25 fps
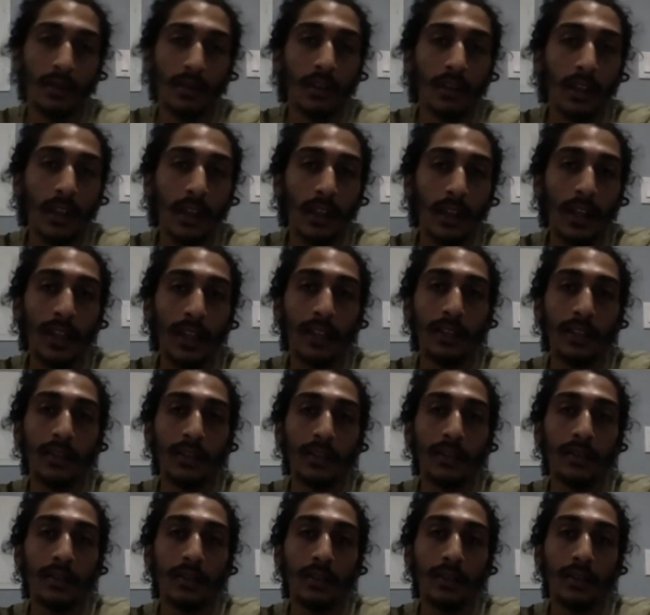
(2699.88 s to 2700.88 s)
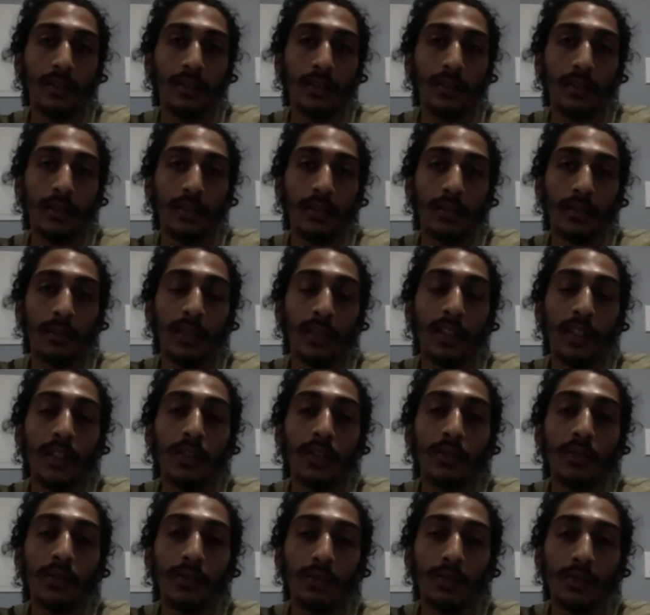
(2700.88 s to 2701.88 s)
is being
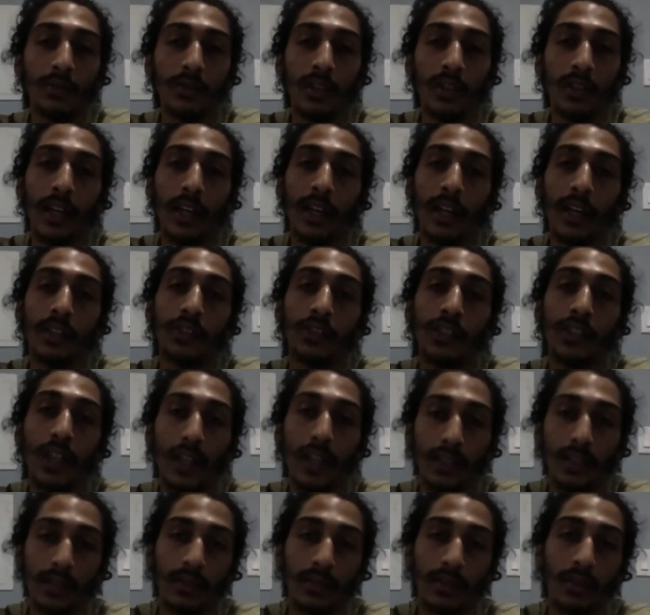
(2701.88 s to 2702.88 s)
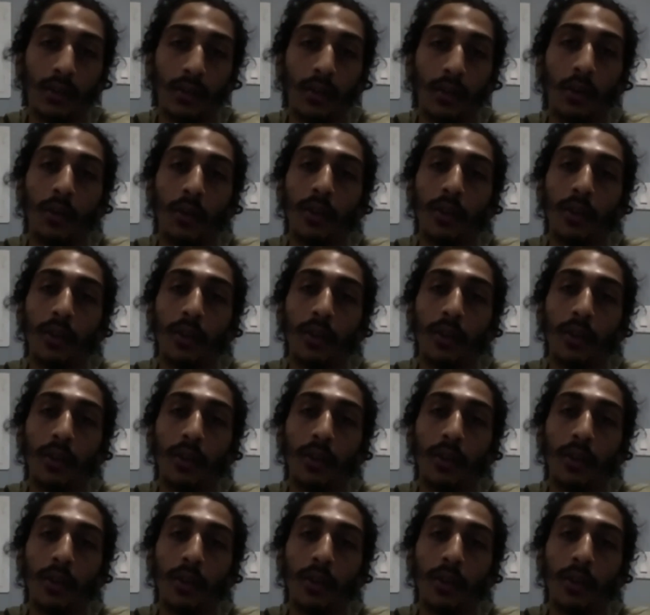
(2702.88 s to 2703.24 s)
used to digest all the